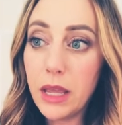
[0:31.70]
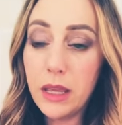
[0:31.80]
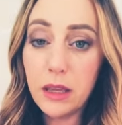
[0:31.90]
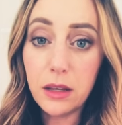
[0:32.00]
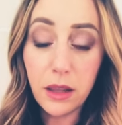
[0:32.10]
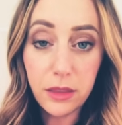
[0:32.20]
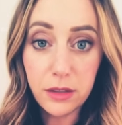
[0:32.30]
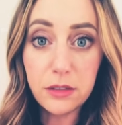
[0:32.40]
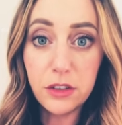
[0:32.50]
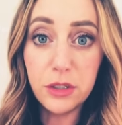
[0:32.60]
in
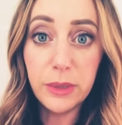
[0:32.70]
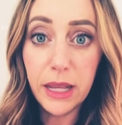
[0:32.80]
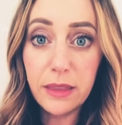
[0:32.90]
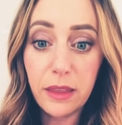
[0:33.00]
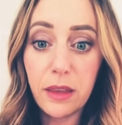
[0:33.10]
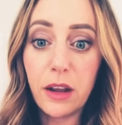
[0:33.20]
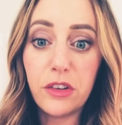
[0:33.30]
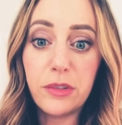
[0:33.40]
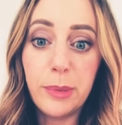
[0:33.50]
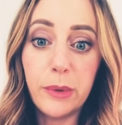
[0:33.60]
this Q&A thing that I
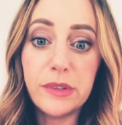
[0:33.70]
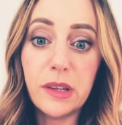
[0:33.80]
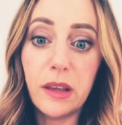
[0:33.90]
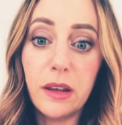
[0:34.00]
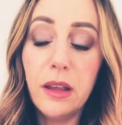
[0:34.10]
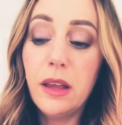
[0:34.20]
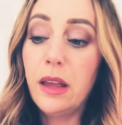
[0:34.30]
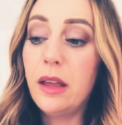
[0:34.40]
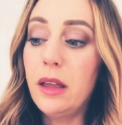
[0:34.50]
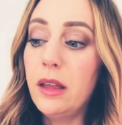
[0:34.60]
just posted
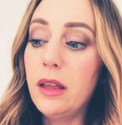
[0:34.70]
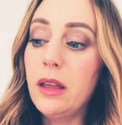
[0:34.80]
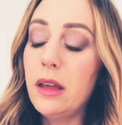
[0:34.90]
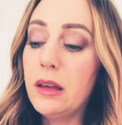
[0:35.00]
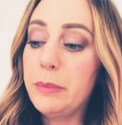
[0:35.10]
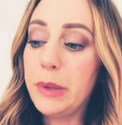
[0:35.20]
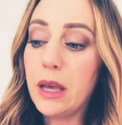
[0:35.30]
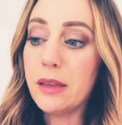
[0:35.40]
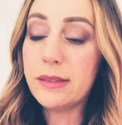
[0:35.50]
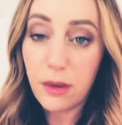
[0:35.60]

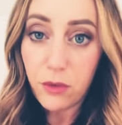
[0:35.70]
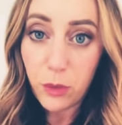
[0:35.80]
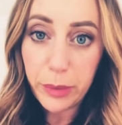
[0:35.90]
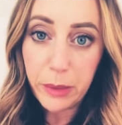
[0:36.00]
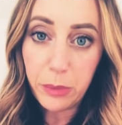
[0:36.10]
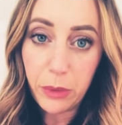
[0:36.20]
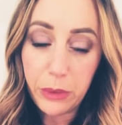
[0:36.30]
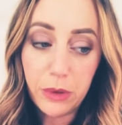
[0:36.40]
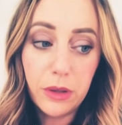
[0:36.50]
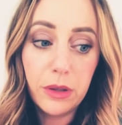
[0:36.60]
because several
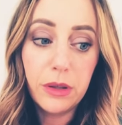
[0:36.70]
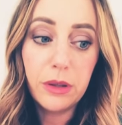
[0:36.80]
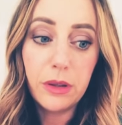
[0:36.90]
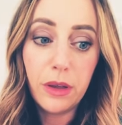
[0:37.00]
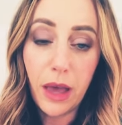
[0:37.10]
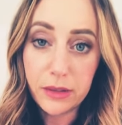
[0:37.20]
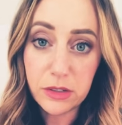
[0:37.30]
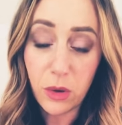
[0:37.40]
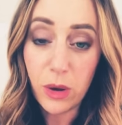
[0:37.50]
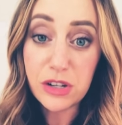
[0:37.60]
people asked
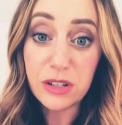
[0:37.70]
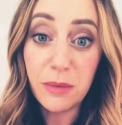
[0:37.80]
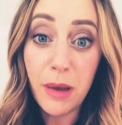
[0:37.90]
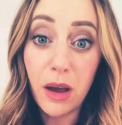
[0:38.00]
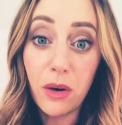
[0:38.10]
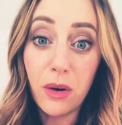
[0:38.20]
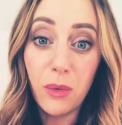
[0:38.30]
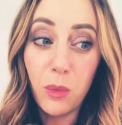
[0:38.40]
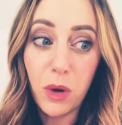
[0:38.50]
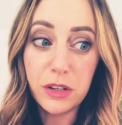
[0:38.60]
a question about
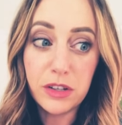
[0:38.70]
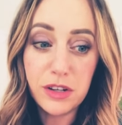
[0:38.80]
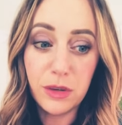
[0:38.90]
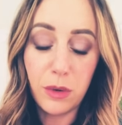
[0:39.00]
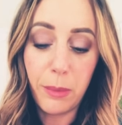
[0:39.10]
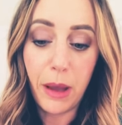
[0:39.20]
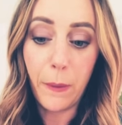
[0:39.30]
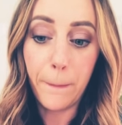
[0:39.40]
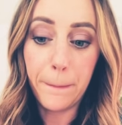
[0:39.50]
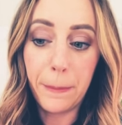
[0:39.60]
what to do
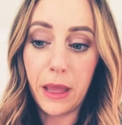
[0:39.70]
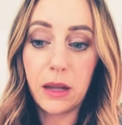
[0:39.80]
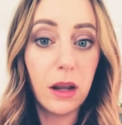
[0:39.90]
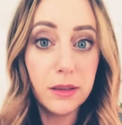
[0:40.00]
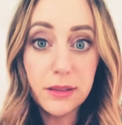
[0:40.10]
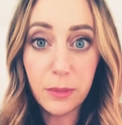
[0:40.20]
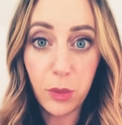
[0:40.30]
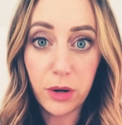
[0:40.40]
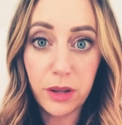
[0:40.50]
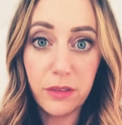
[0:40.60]
about like an
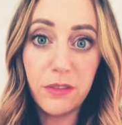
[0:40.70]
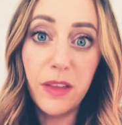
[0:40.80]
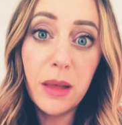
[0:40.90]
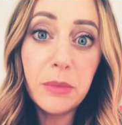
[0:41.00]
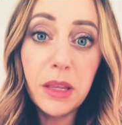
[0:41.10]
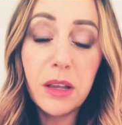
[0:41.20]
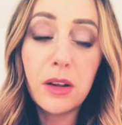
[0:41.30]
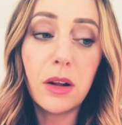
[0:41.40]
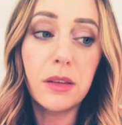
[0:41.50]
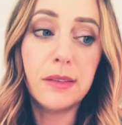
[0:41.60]
unsupportive family
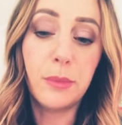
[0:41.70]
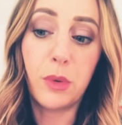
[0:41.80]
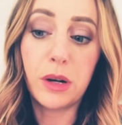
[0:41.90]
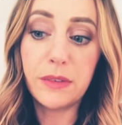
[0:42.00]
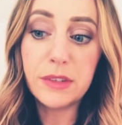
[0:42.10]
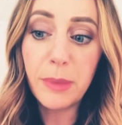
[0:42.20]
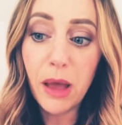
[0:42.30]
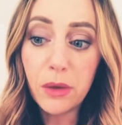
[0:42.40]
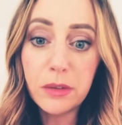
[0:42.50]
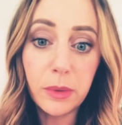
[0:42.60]
or unsupportive
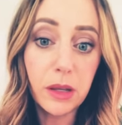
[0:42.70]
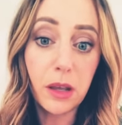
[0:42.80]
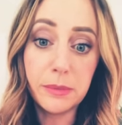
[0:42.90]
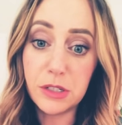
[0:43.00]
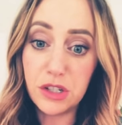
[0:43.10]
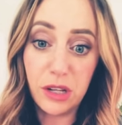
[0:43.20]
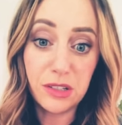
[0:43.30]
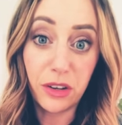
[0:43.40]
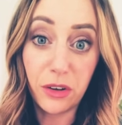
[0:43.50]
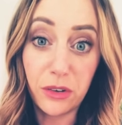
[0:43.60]
spouse when it comes to
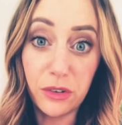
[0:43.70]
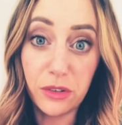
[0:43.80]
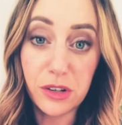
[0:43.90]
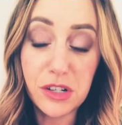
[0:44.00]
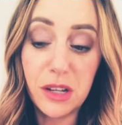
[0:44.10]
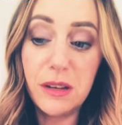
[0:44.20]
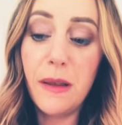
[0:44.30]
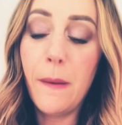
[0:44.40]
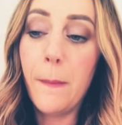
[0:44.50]
changing your nutrition.